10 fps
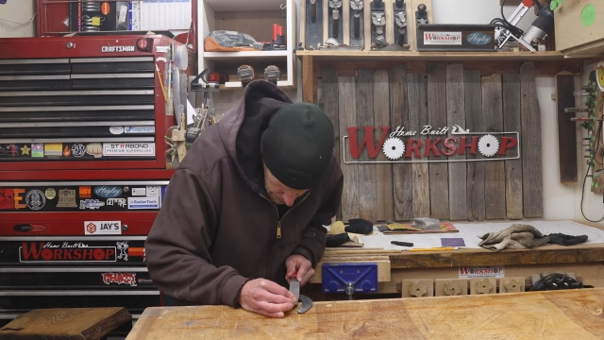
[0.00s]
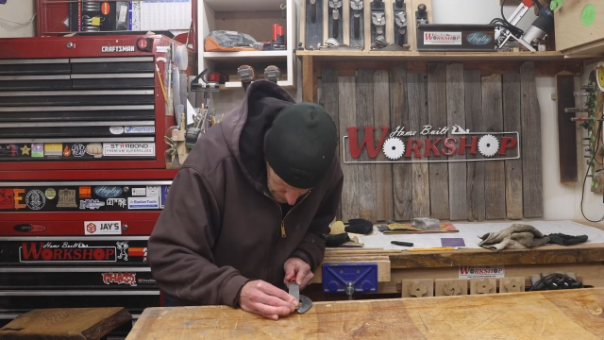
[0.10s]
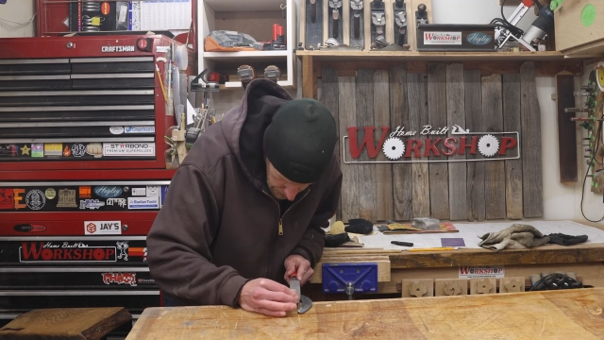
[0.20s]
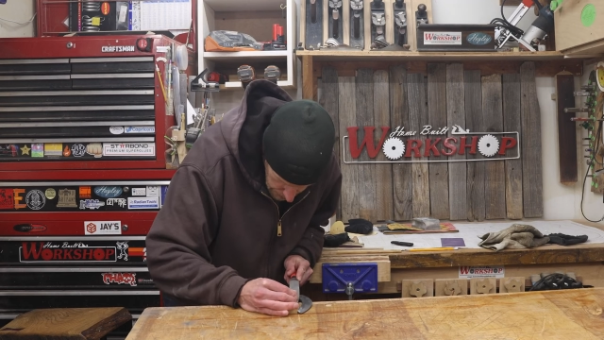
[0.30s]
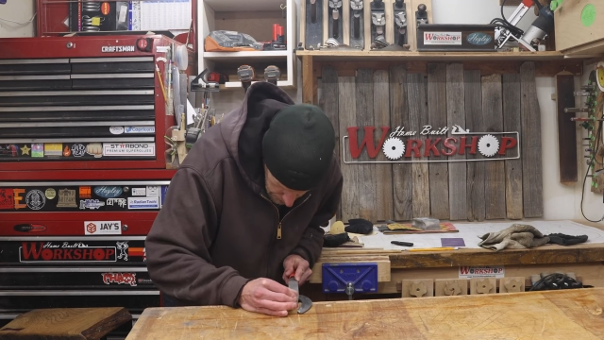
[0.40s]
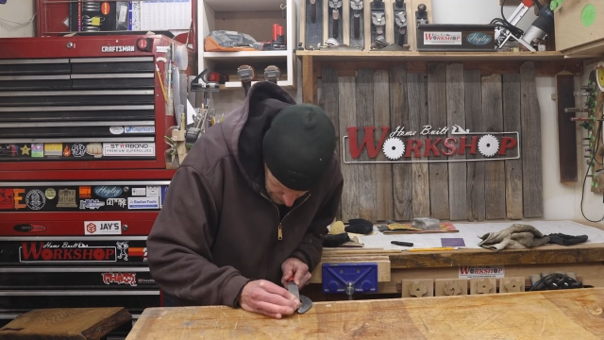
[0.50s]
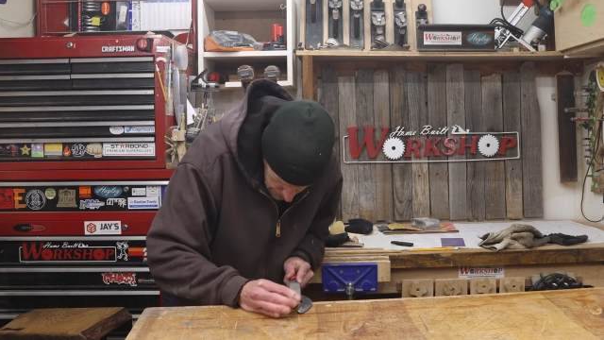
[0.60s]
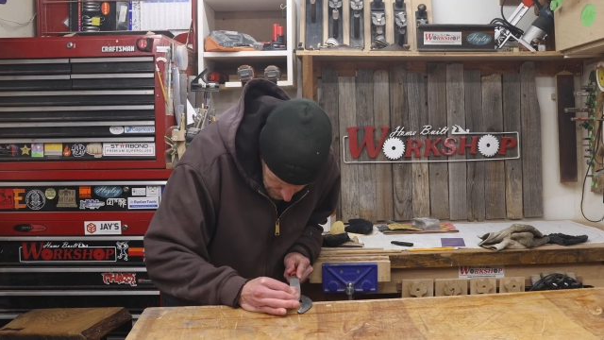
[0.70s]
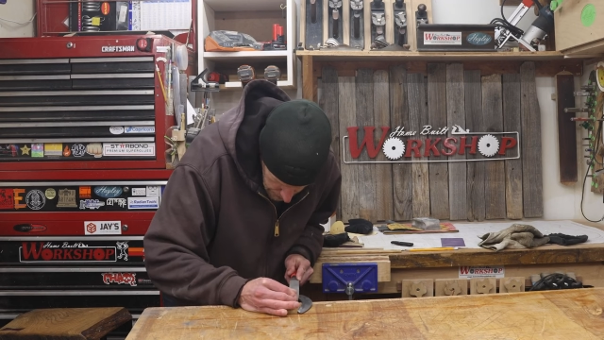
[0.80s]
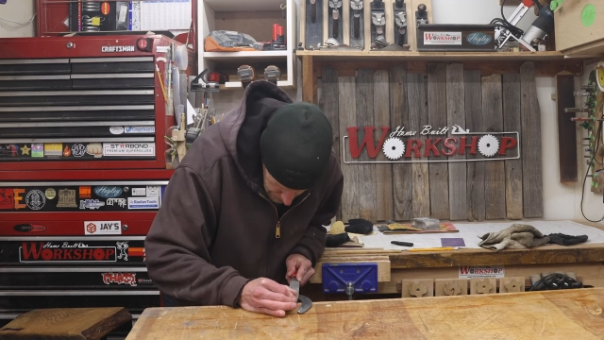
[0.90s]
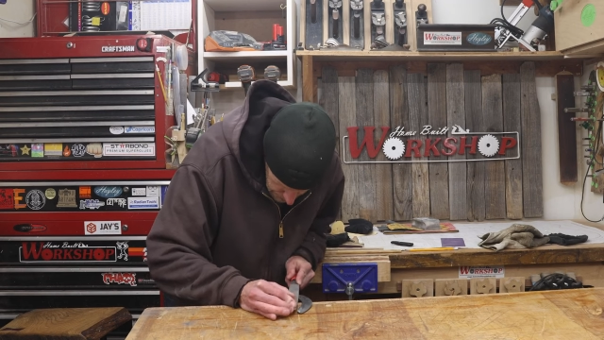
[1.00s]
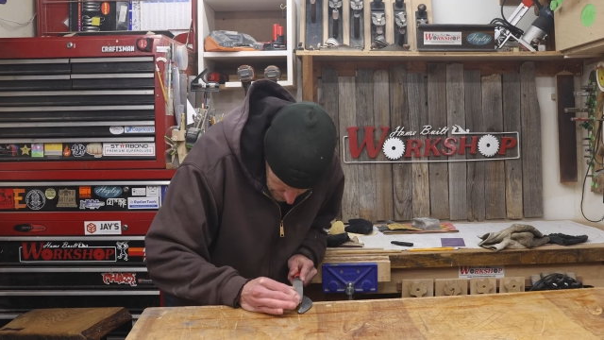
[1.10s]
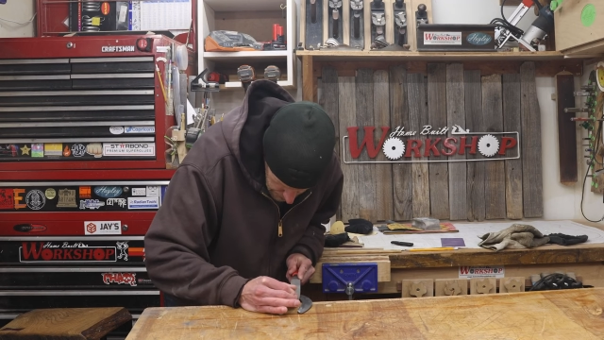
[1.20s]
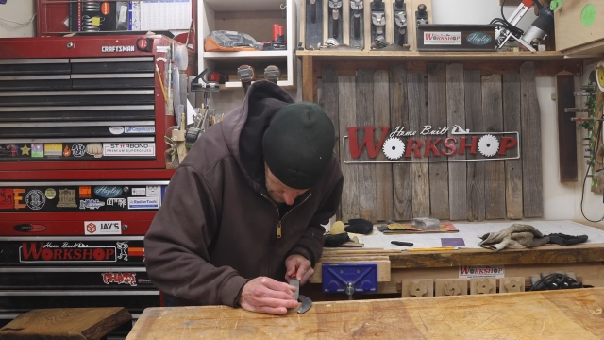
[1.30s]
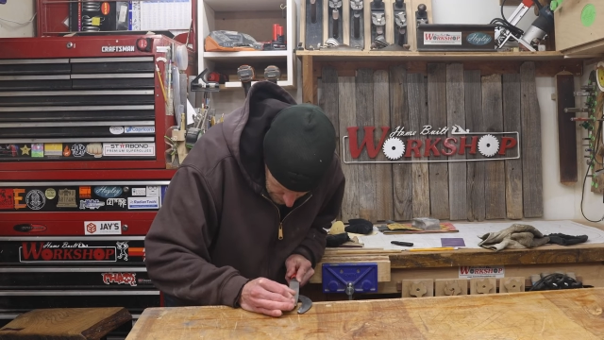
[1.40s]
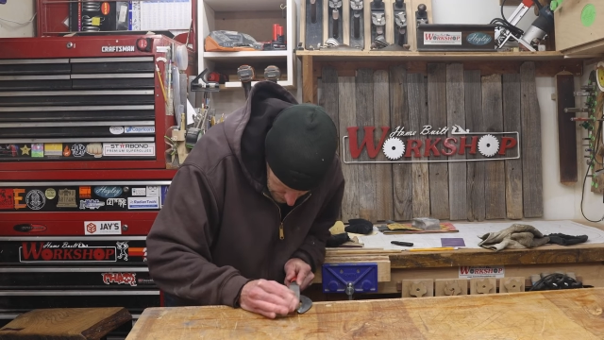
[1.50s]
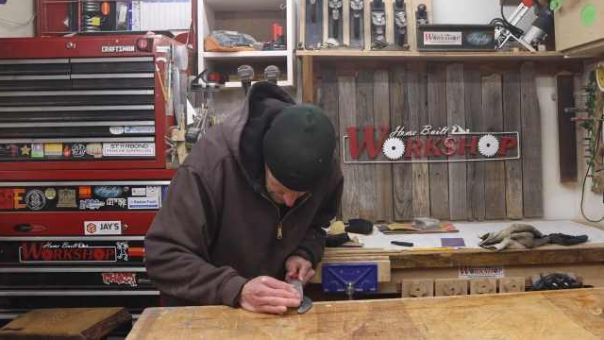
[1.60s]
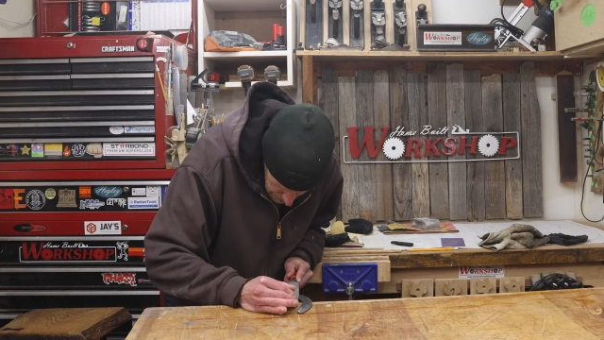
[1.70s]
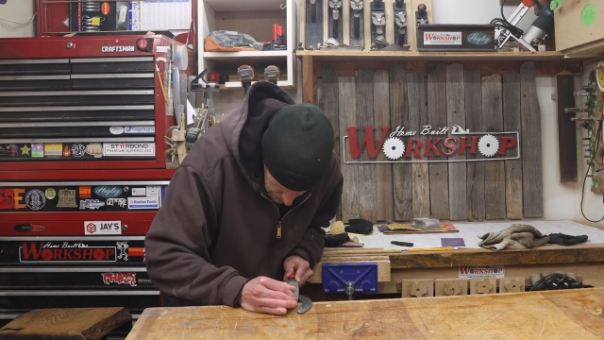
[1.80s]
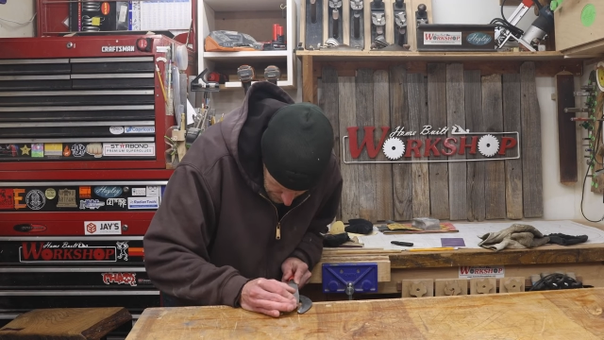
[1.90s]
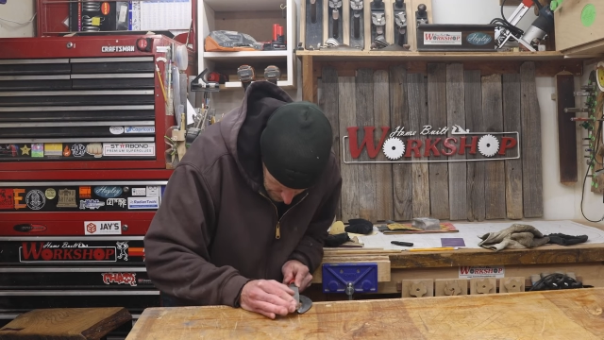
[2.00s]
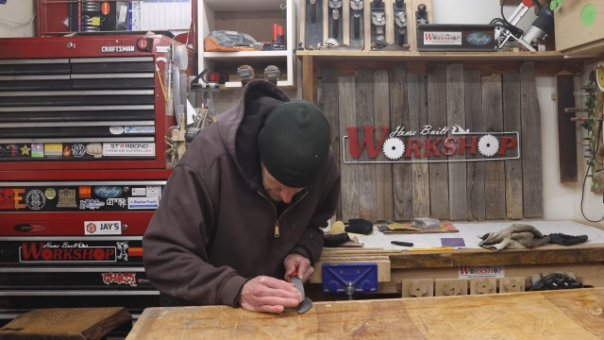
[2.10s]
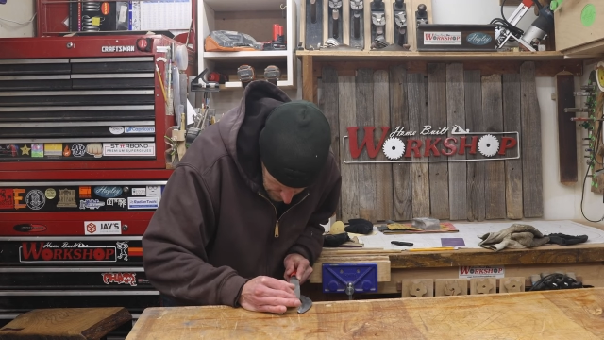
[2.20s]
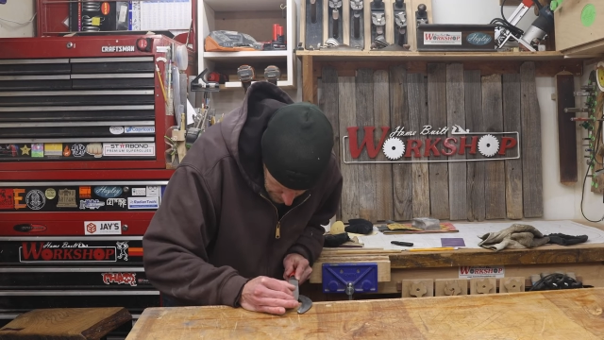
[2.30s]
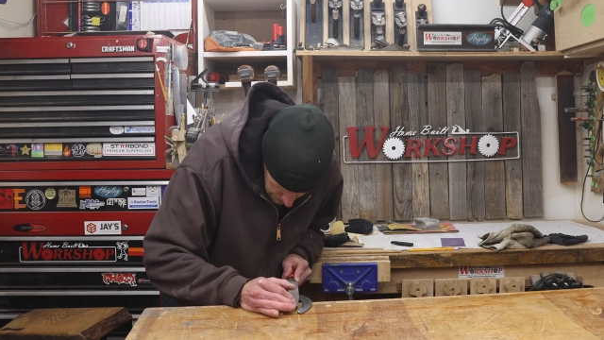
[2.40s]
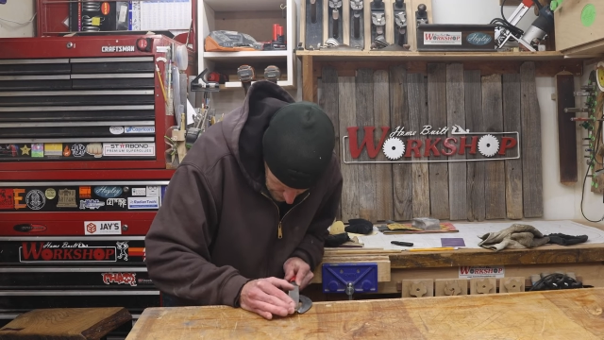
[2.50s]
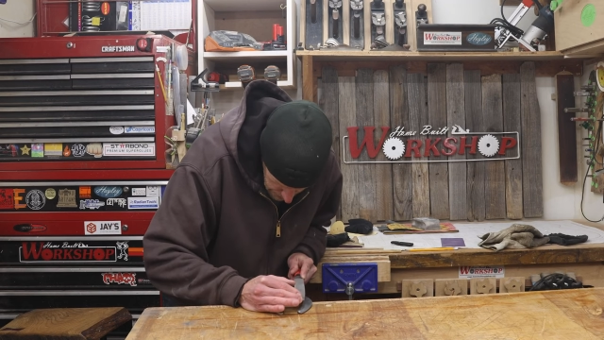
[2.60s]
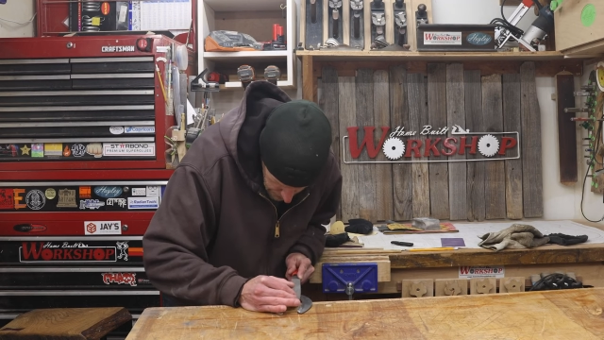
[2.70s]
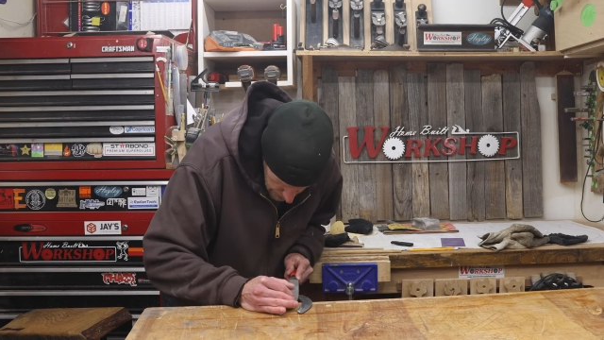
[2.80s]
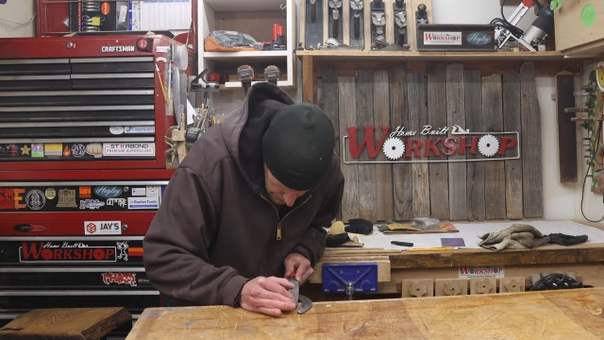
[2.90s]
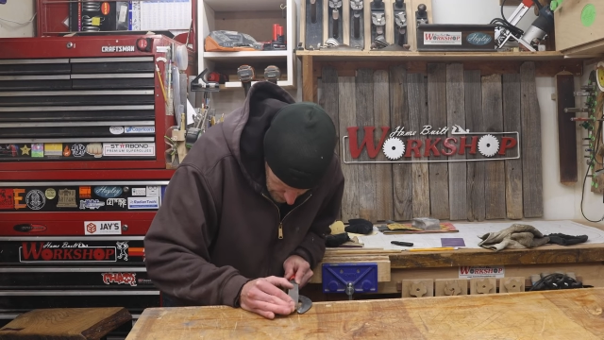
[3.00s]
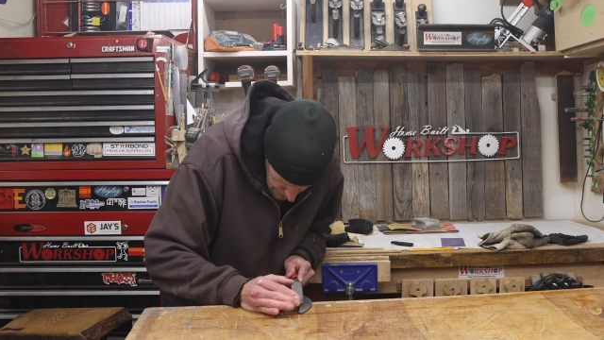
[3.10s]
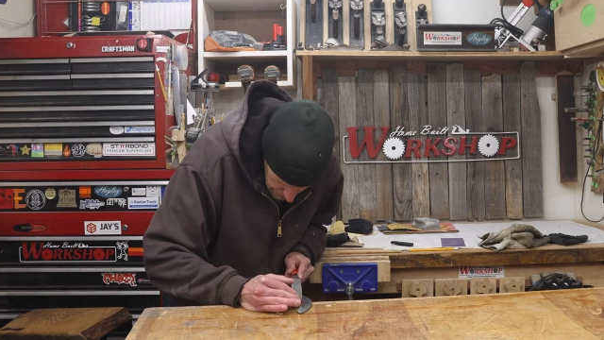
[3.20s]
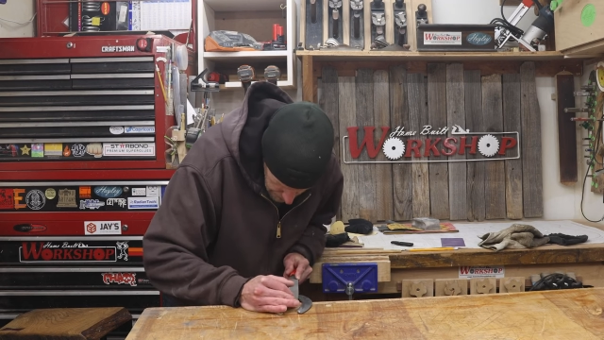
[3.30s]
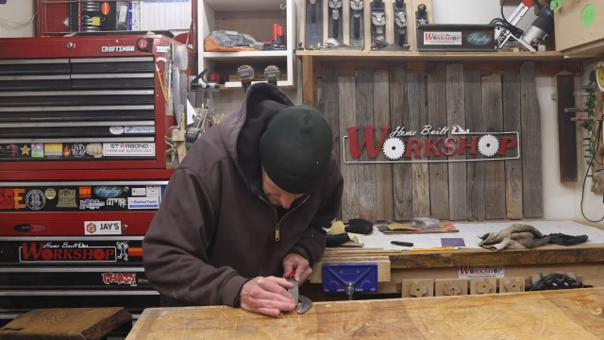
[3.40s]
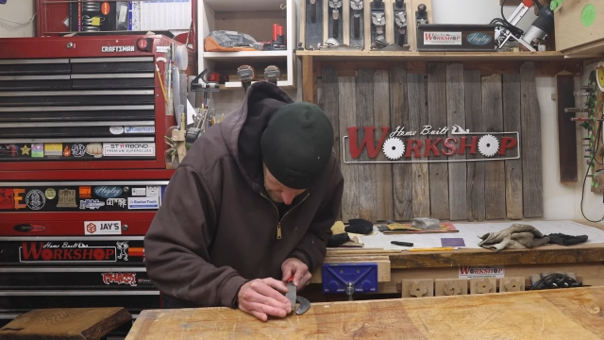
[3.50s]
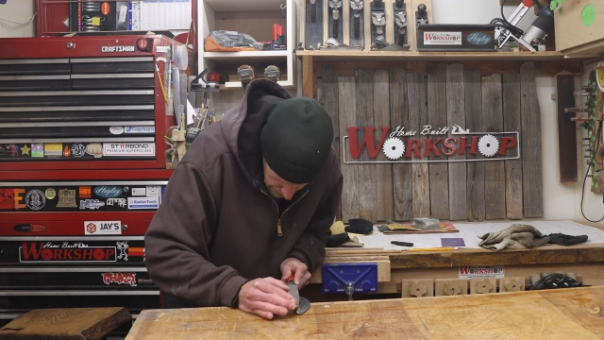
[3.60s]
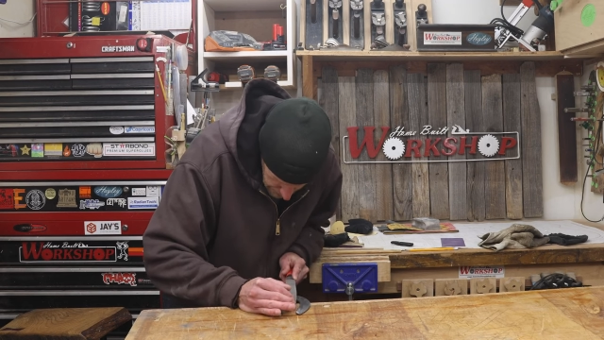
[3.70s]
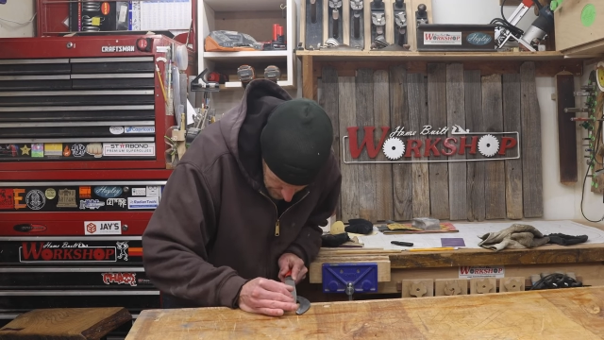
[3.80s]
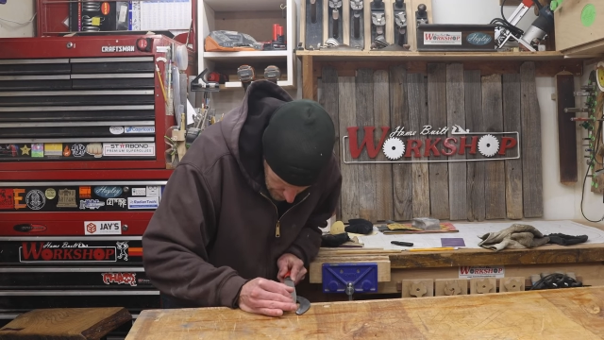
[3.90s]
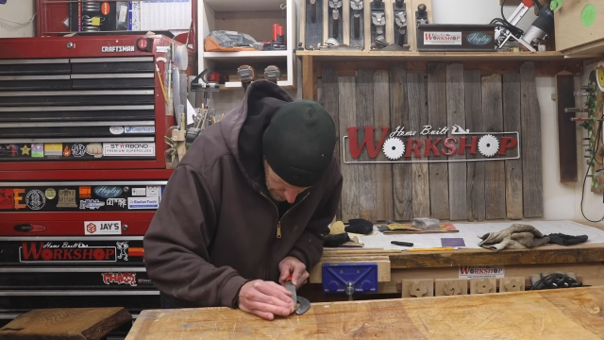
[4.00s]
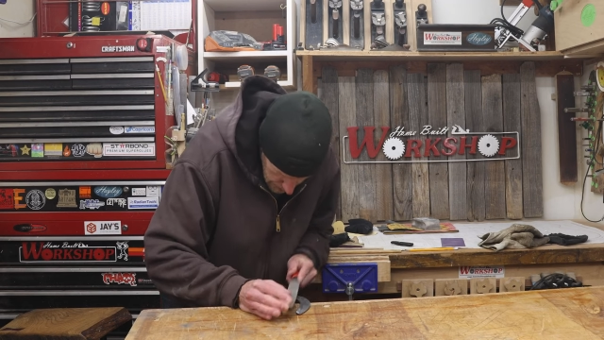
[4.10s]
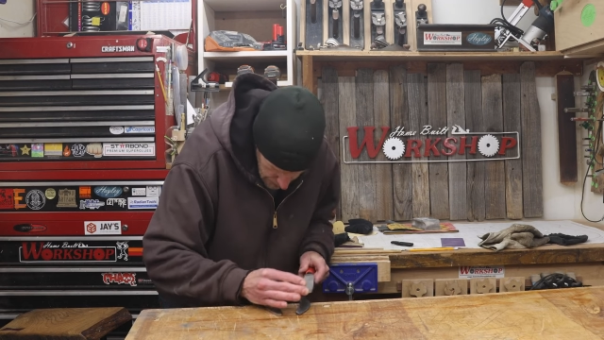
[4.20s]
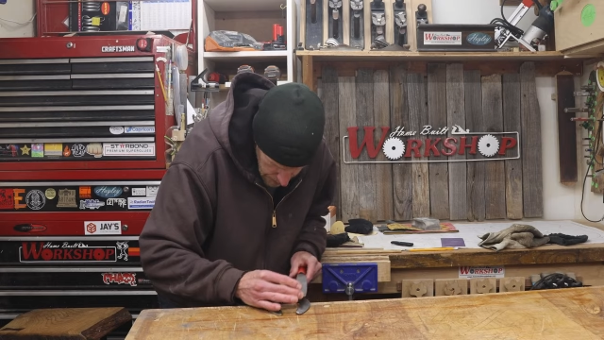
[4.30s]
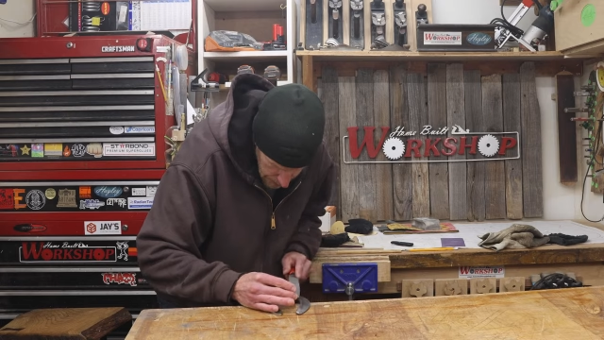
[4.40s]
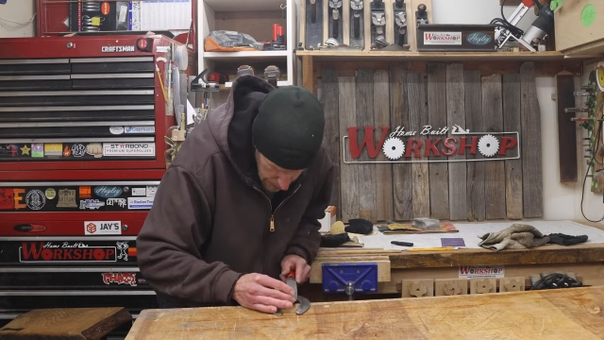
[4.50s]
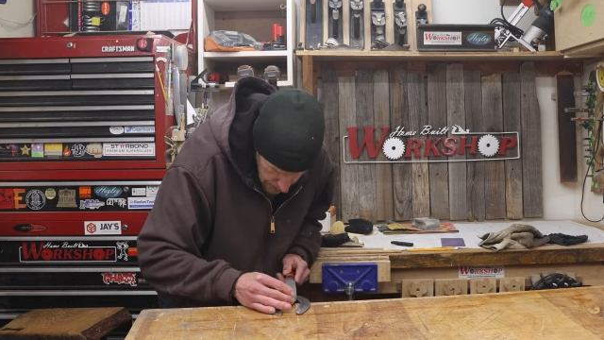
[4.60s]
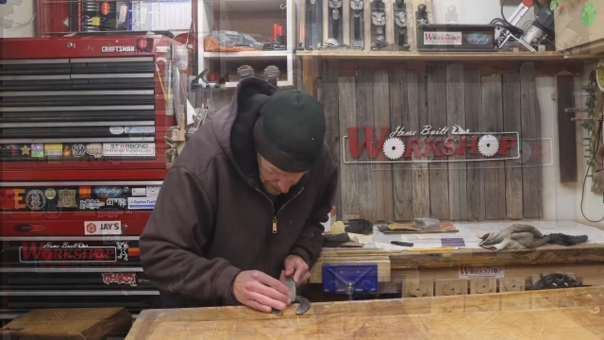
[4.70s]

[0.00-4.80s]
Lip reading: [unreadable: no face in view]